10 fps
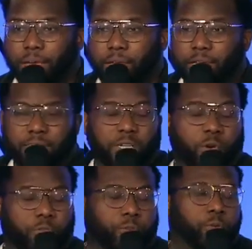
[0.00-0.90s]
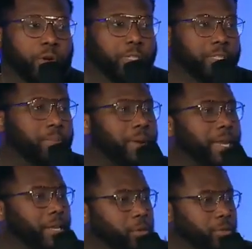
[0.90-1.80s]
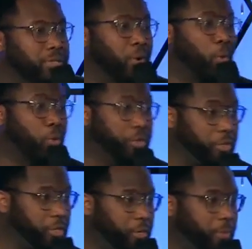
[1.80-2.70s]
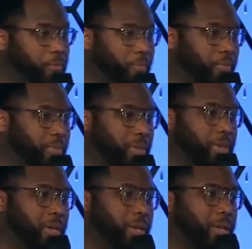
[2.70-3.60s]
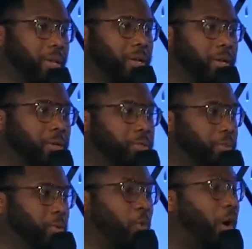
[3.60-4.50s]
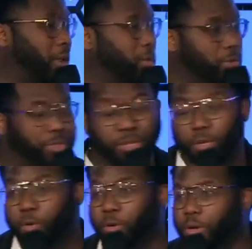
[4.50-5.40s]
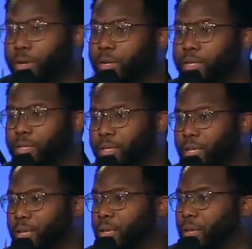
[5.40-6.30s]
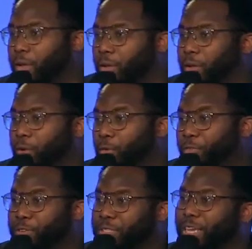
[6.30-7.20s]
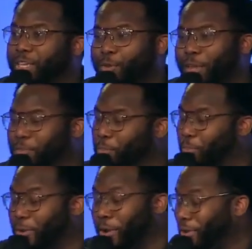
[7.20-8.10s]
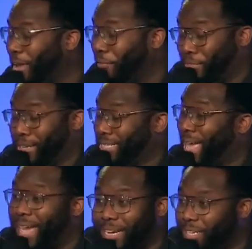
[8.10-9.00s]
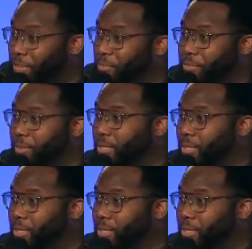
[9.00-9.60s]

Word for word: And so, if you are somebody who is older, who's been walking with the Lord, who feels like you have a prayer life that's active,